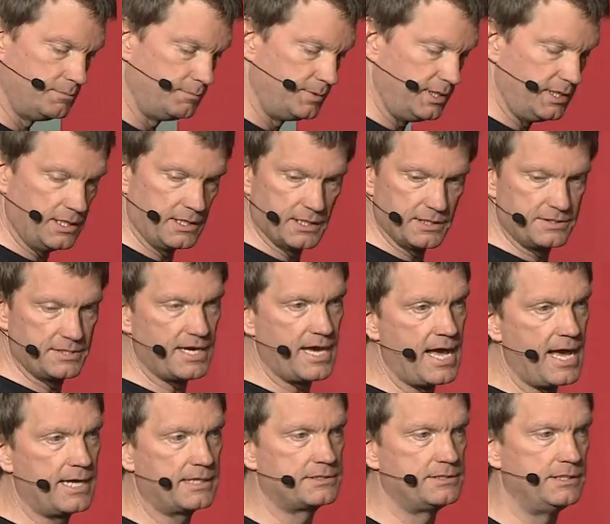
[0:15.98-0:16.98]
being
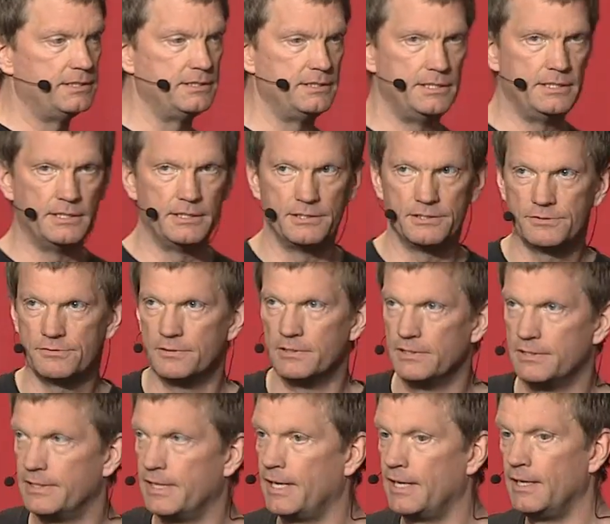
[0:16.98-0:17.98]
attacked in the industry
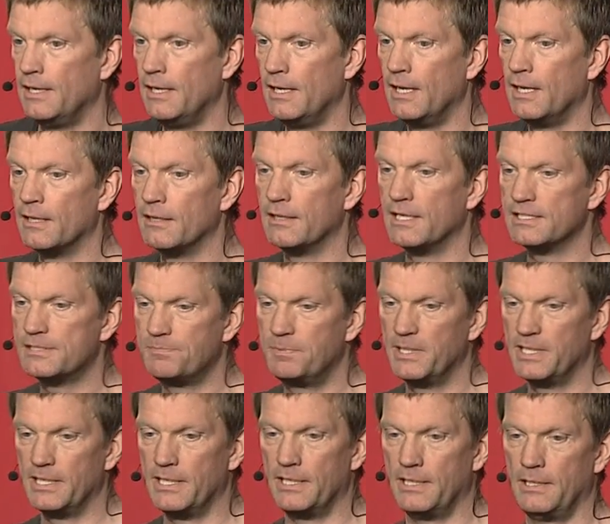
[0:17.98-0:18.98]
today. Let's
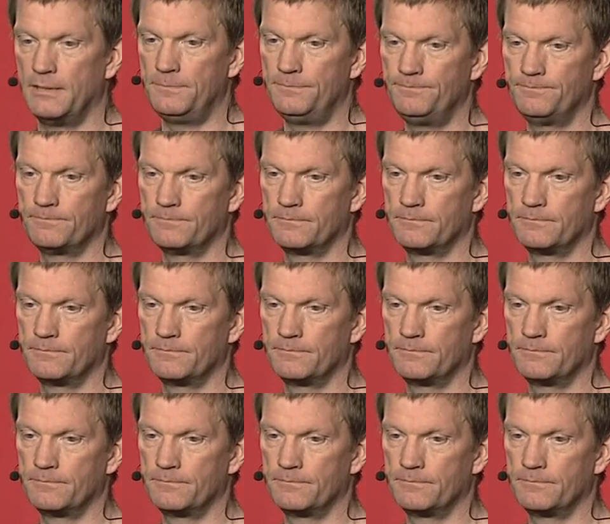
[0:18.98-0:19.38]
begin